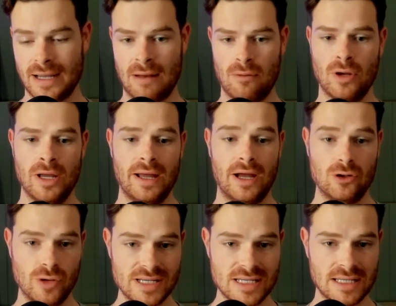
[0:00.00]
And
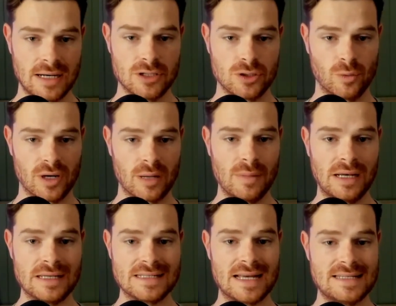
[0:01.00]
addressing that issue, what I mean
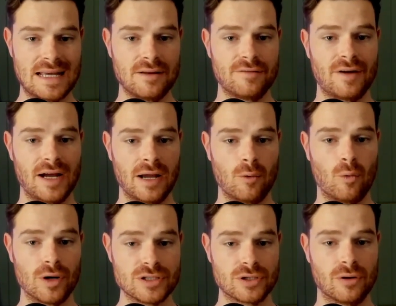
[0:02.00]
is identifying
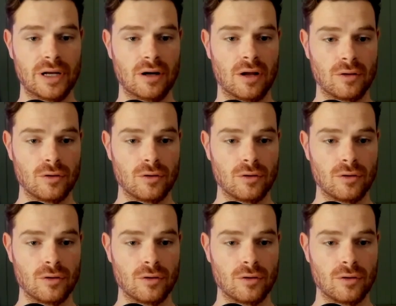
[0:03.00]
what is going on,